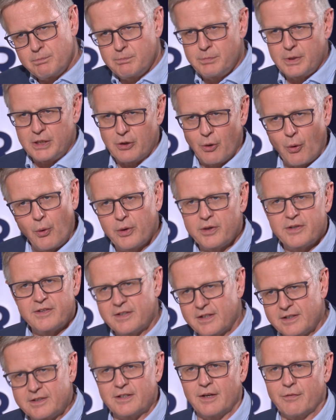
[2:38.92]
beyond
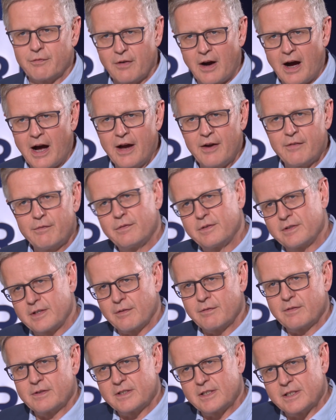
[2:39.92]
65,
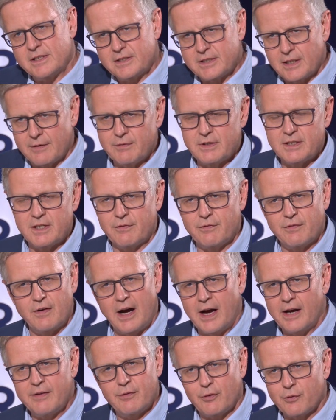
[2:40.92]
70,
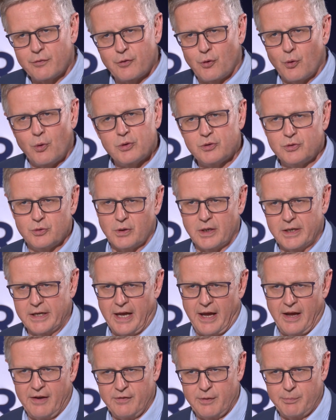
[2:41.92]
75, of course you can
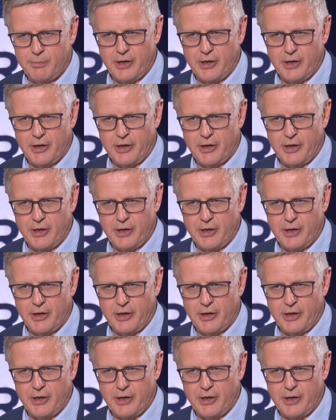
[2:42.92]
have a